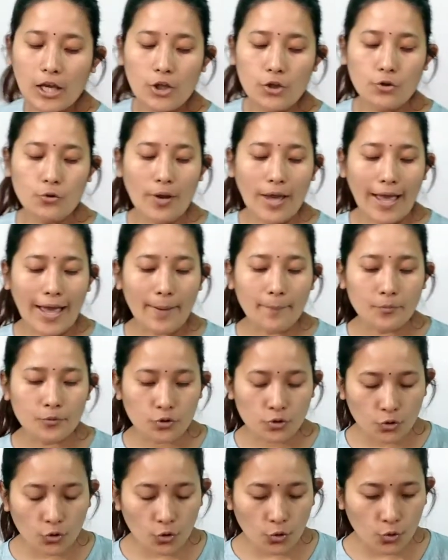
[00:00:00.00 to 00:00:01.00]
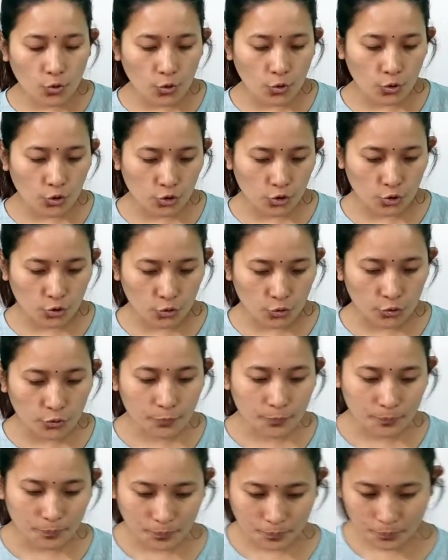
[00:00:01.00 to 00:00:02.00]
you have to go through